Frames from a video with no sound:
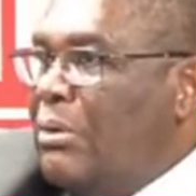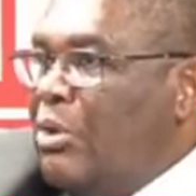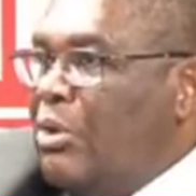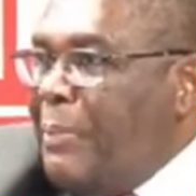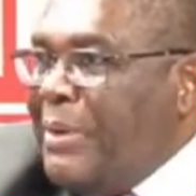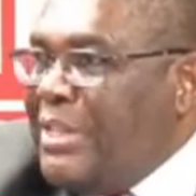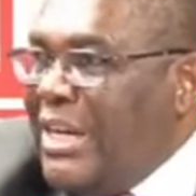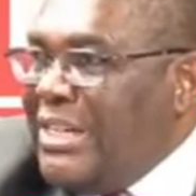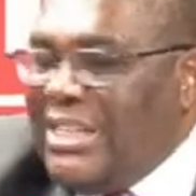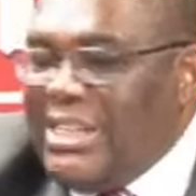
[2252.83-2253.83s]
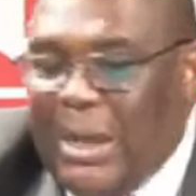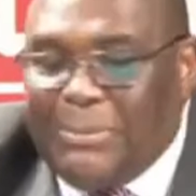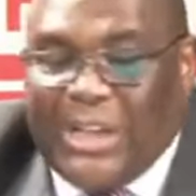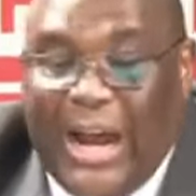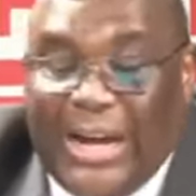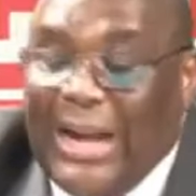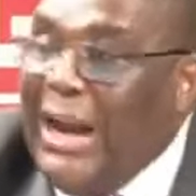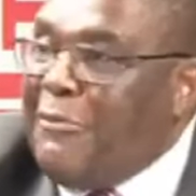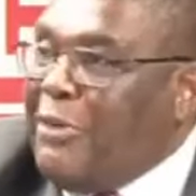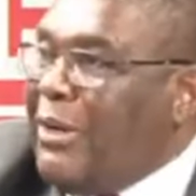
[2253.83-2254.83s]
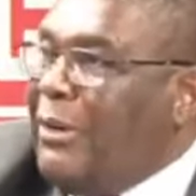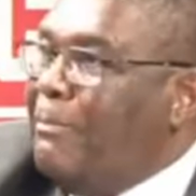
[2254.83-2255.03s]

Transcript: representing Sub-Saharan Africa.